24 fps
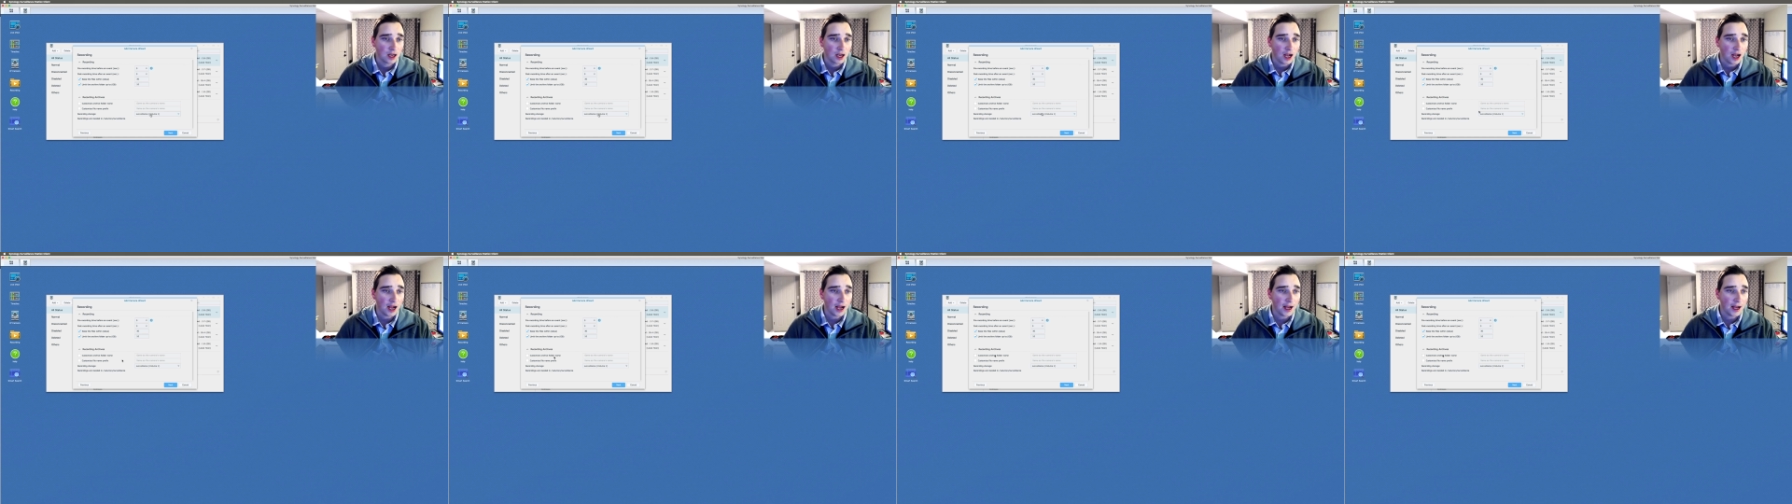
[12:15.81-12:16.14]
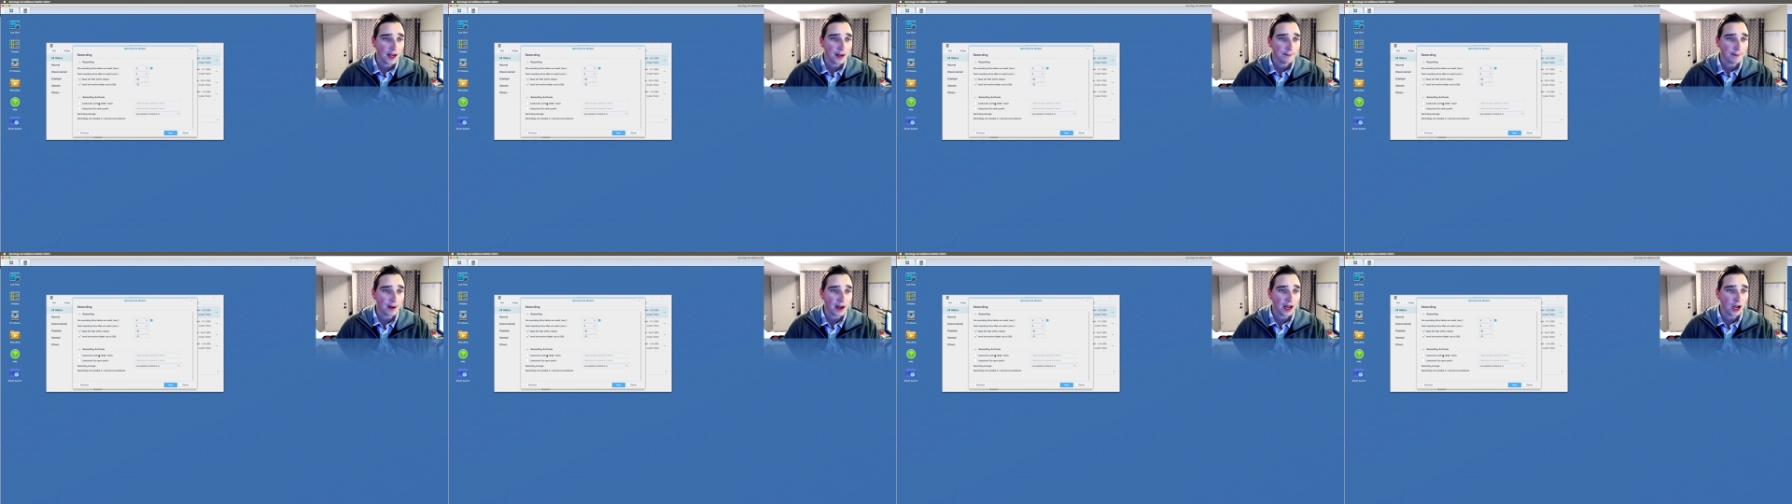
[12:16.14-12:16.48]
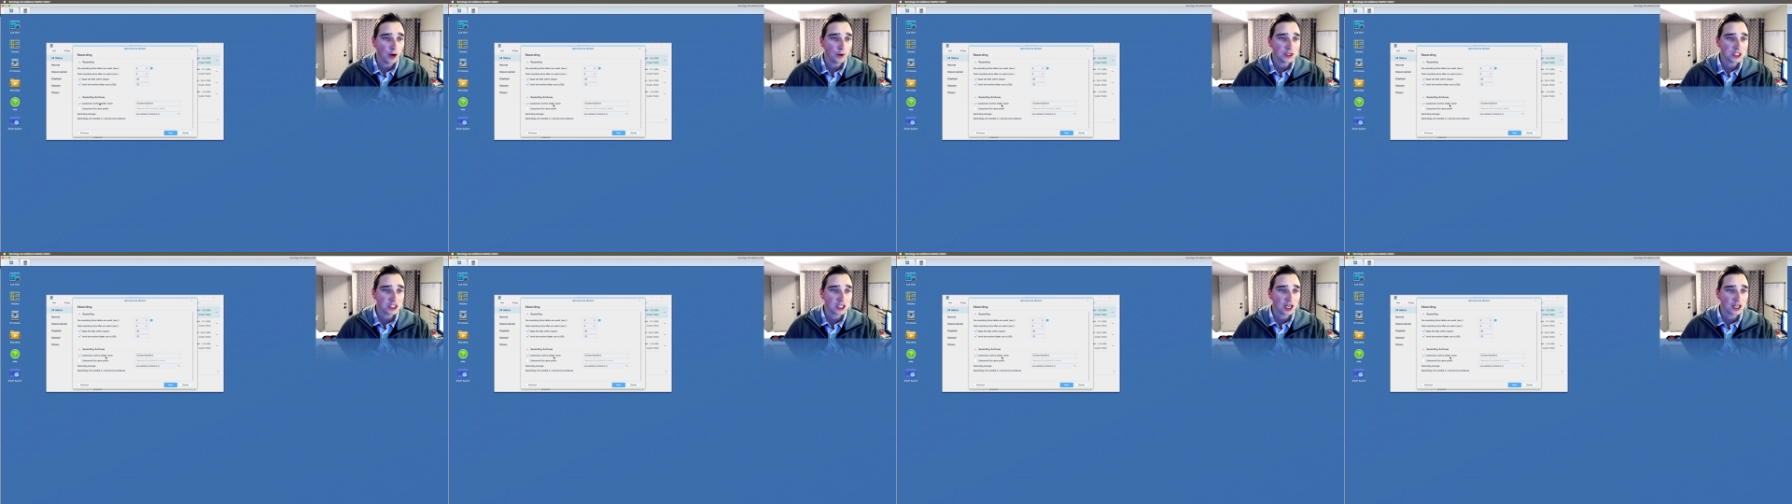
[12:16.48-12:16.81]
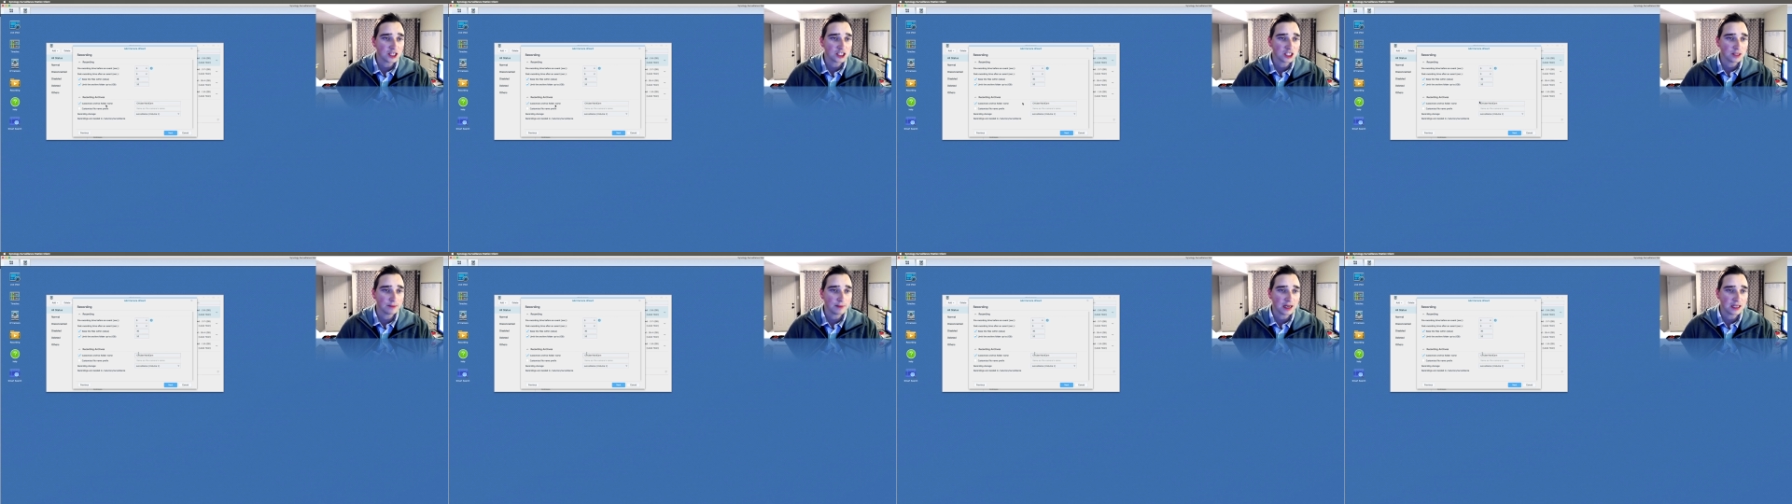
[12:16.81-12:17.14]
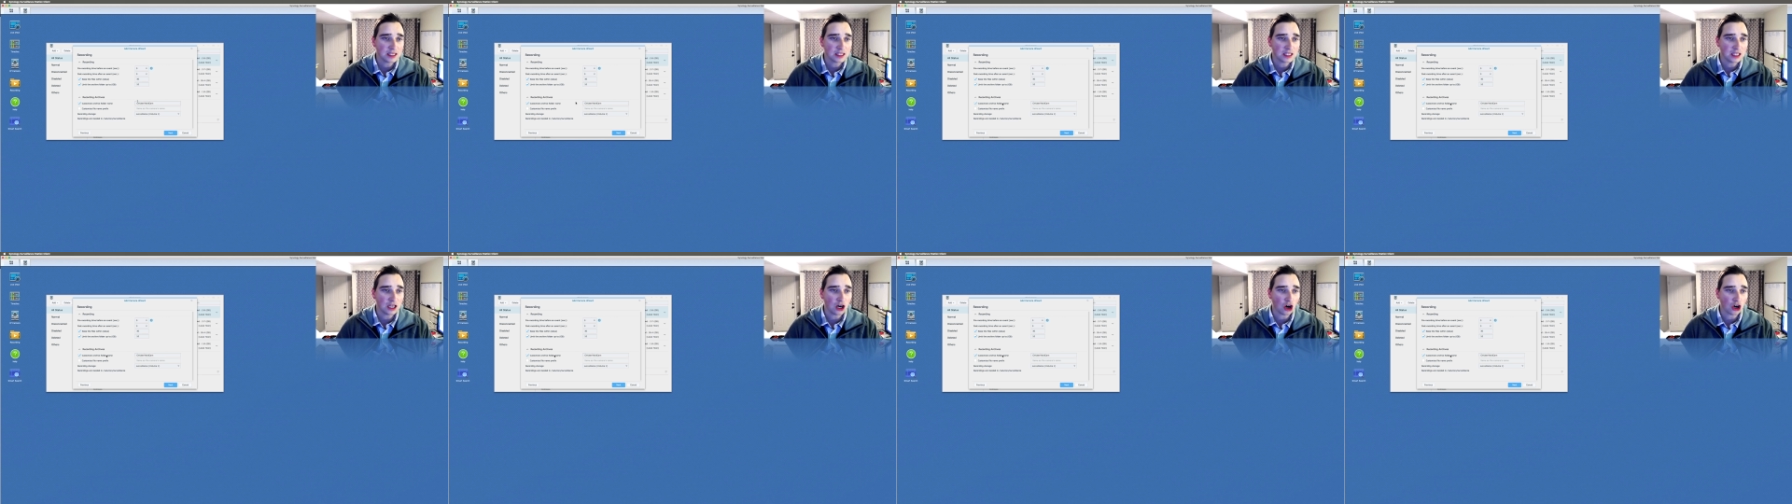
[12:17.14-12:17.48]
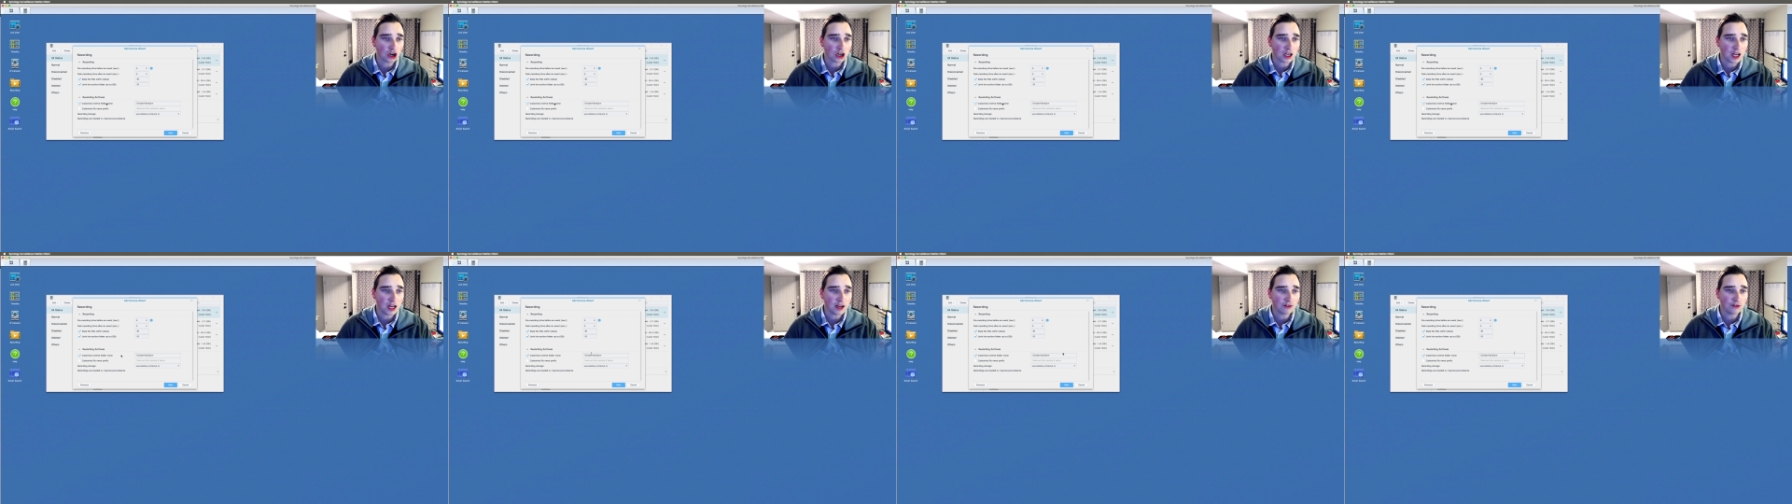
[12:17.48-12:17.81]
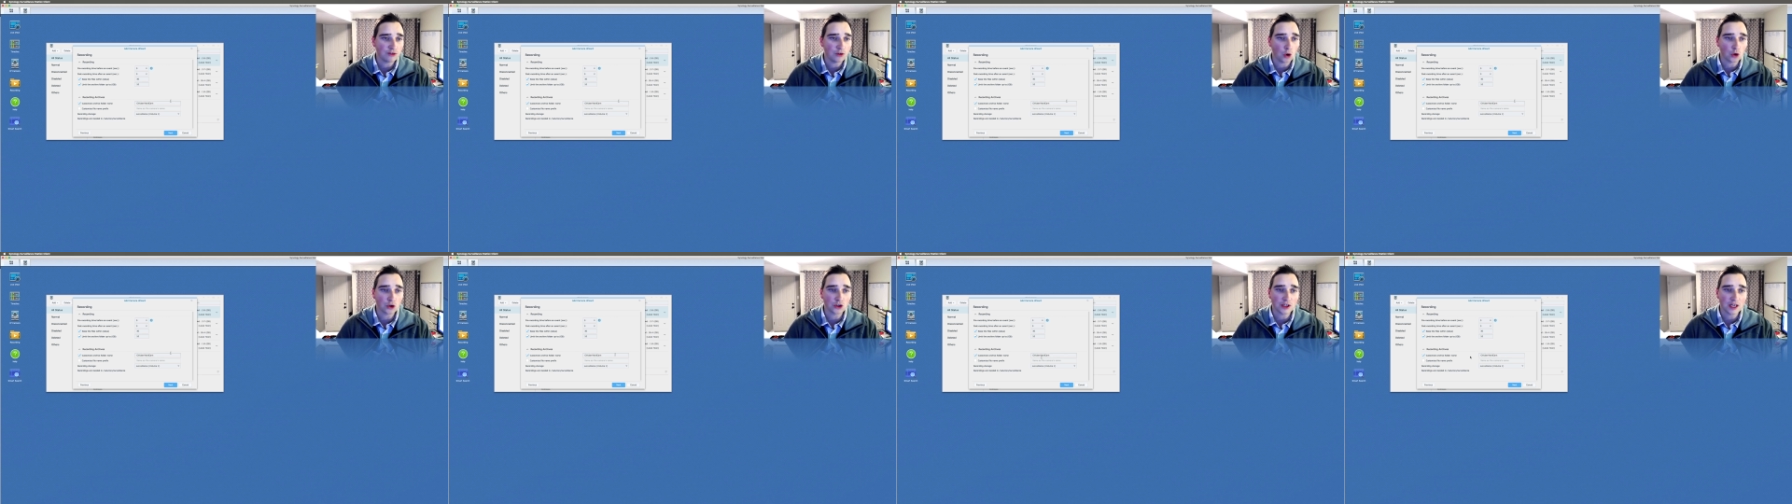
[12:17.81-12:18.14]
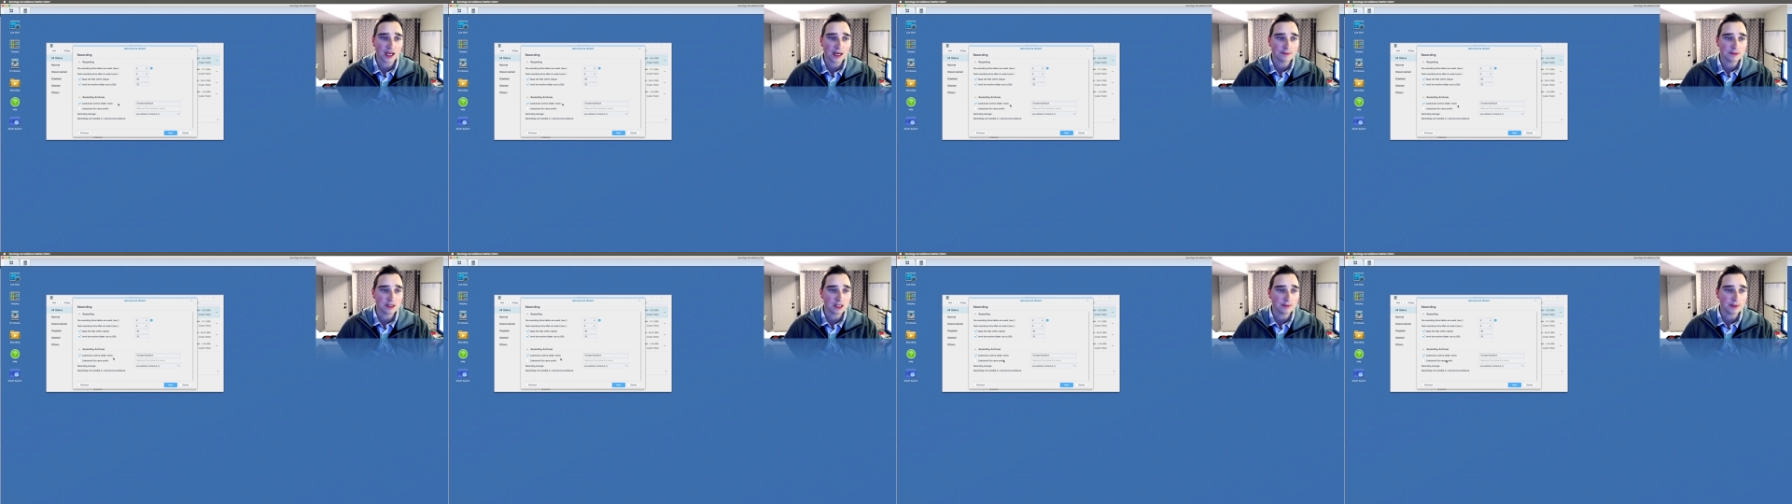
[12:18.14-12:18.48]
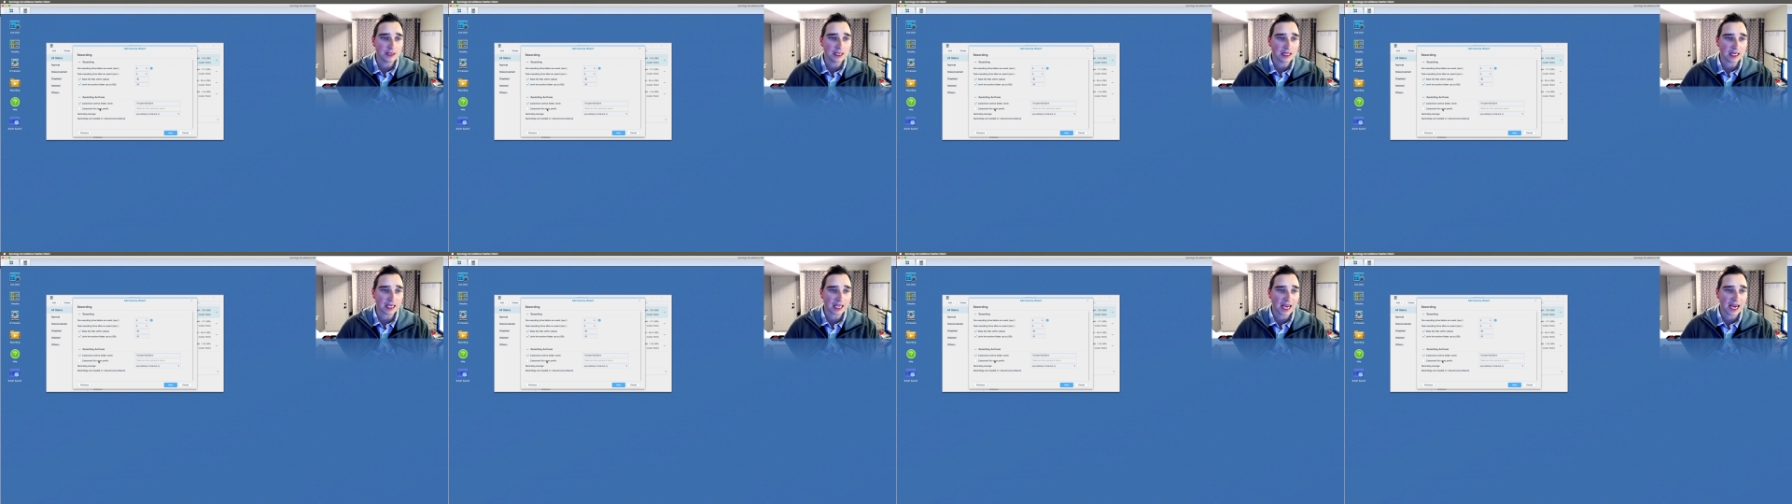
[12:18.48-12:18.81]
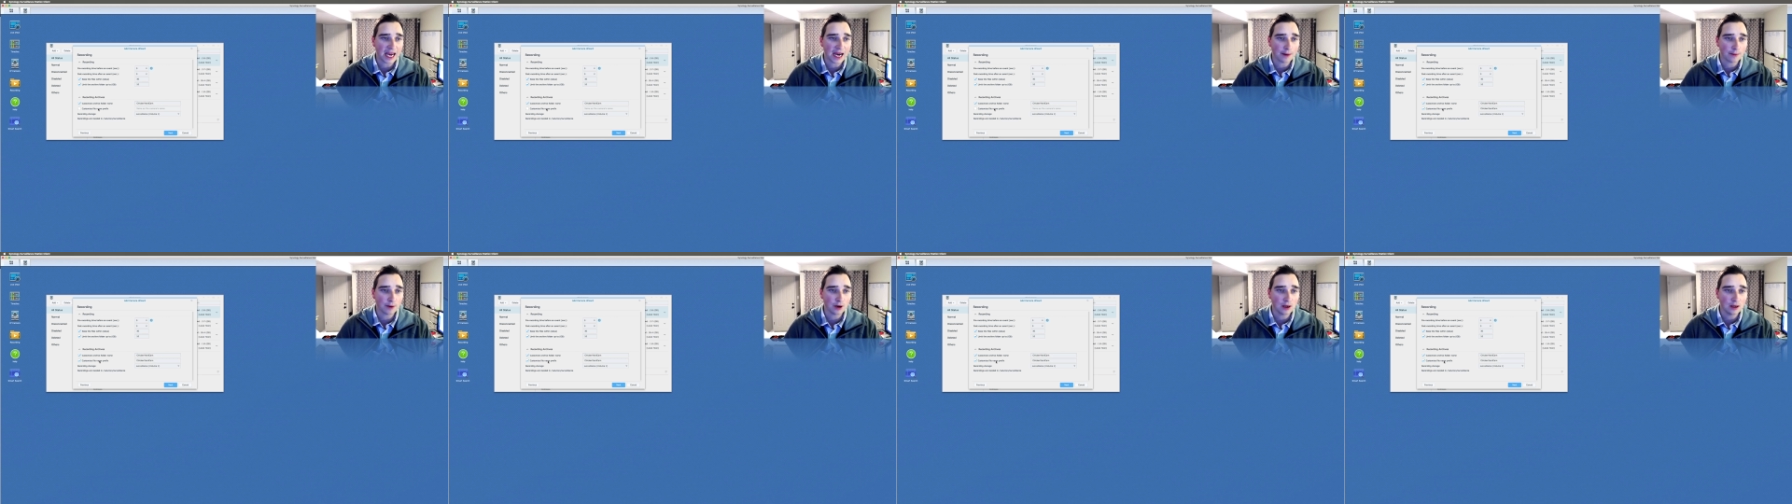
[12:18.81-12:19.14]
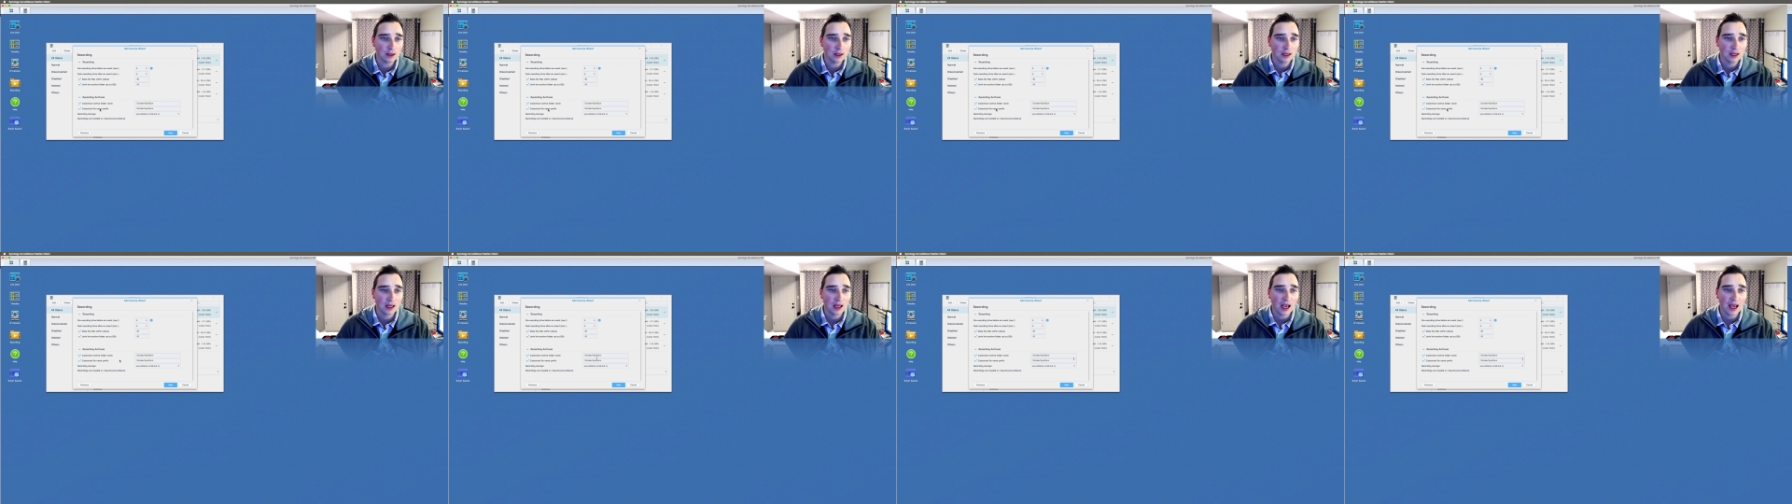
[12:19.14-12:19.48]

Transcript: Um, I always customize the archive folder name to be the camera,